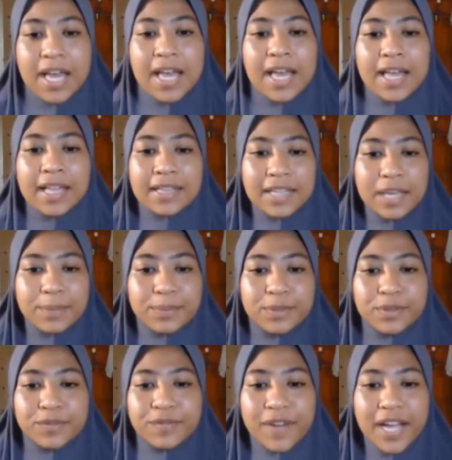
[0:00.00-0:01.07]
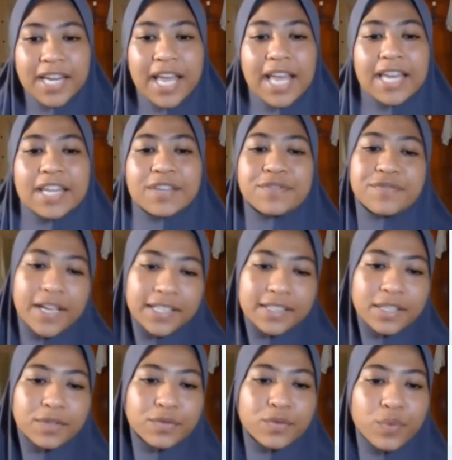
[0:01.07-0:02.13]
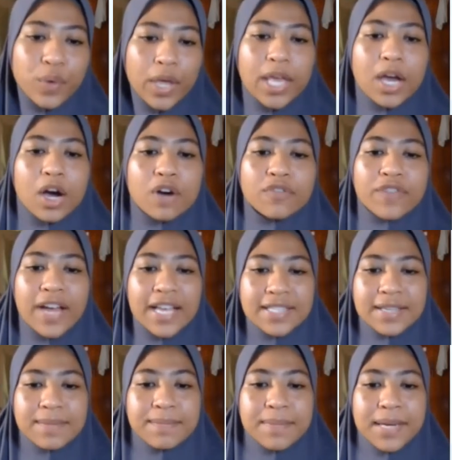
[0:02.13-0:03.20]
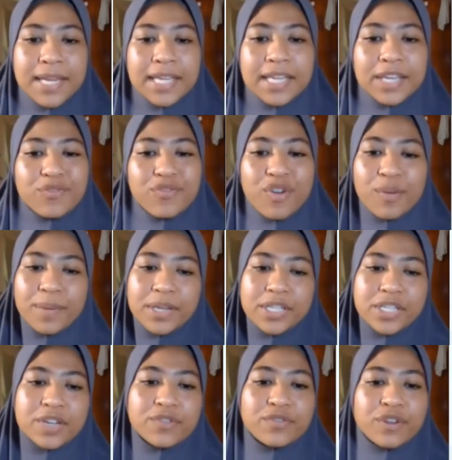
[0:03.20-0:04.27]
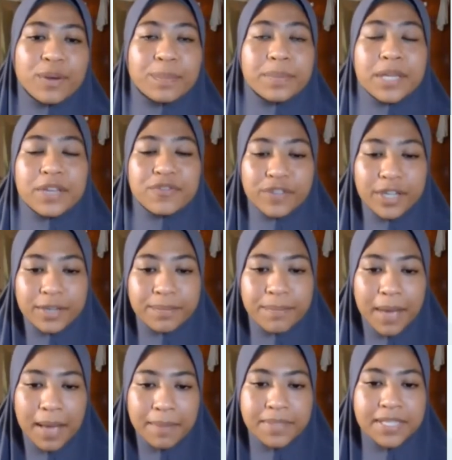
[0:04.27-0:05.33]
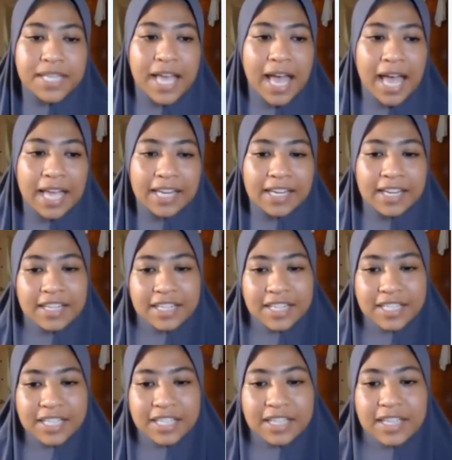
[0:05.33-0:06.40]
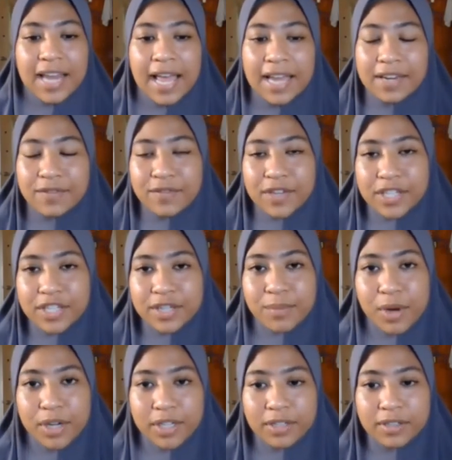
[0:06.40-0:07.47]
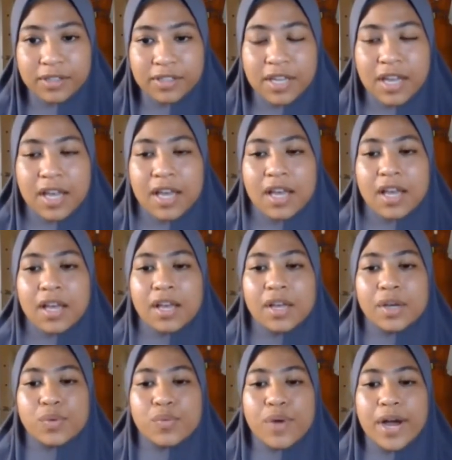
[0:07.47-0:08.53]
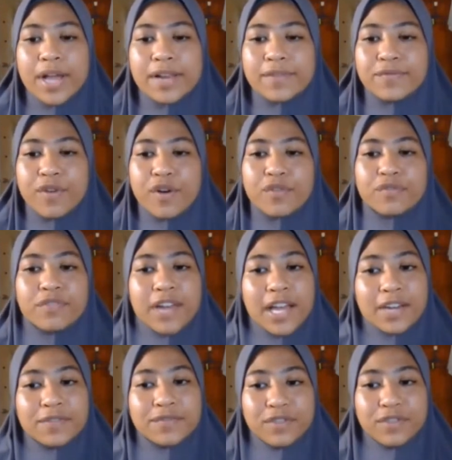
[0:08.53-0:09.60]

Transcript: They provide an effective way of assembling information from different maps and digital elevation models. While for flood